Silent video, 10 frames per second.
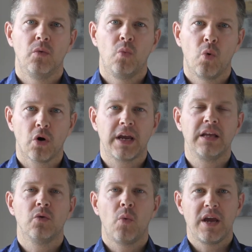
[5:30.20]

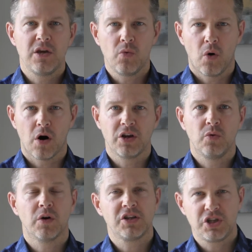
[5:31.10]
working the way you are, you
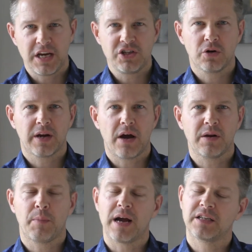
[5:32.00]
want to change your
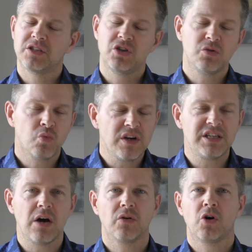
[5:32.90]
accounting practice, just
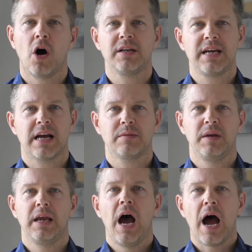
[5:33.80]
reach out, contact
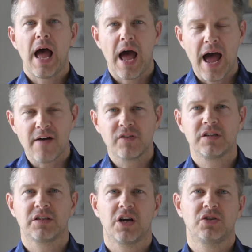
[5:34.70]
me, have a
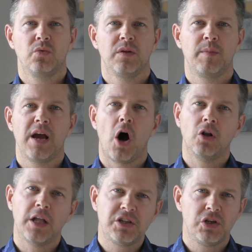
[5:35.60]
discussion with me.
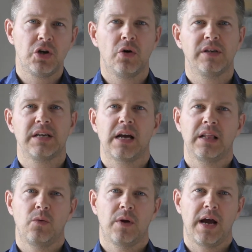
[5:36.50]
I'll let you know
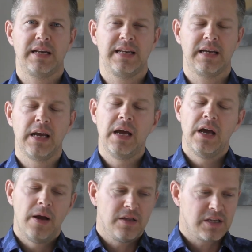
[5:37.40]
exactly what I did
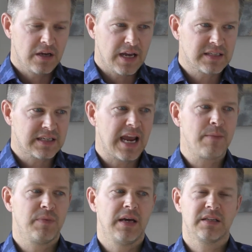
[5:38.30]
to
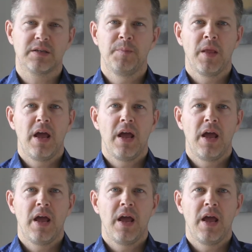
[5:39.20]
escape this